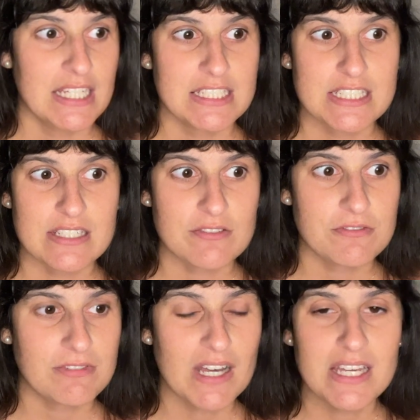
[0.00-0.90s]
she
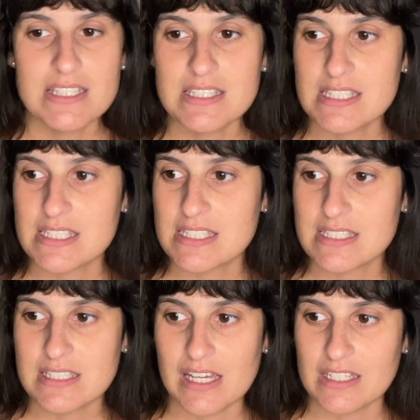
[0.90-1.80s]
finds
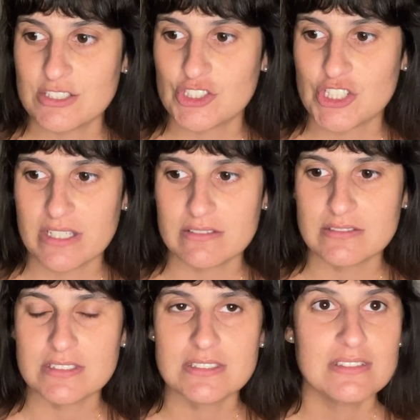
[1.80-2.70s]
a djinn,